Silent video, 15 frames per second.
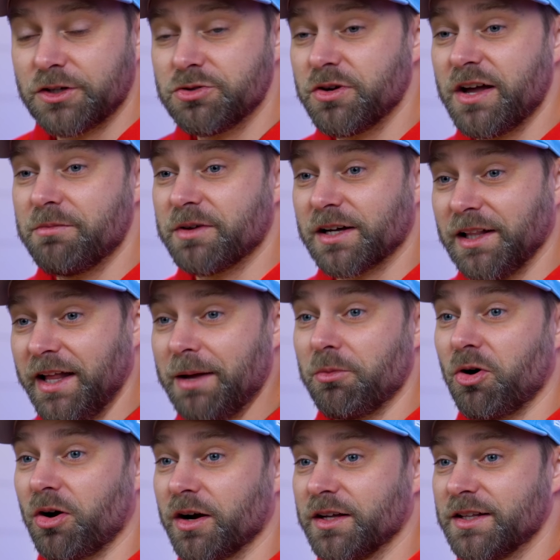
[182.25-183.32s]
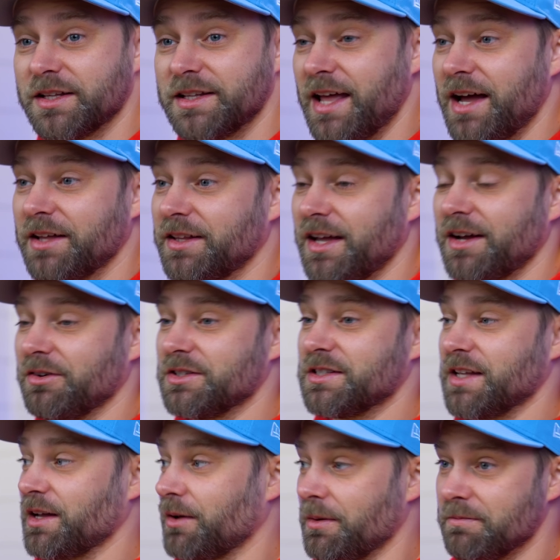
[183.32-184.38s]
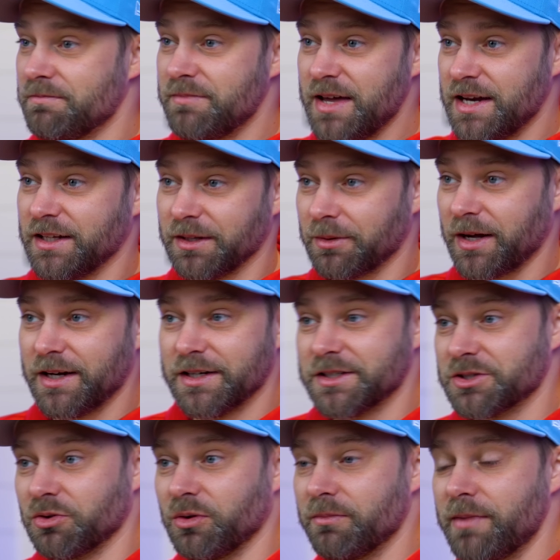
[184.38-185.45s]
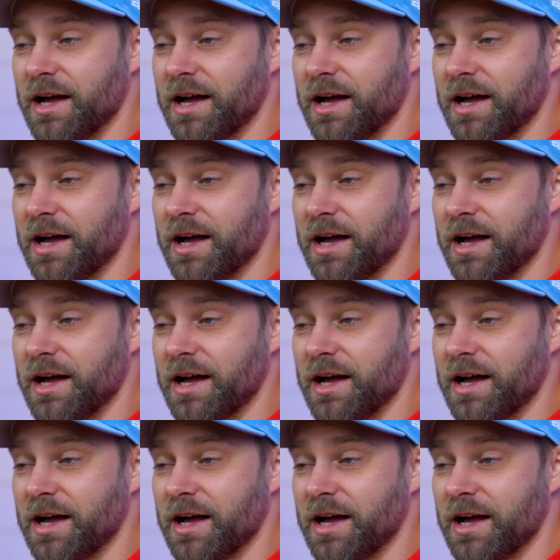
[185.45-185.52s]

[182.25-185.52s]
Like Drew gave him a Claymore, and then now it's like immediately we're getting into a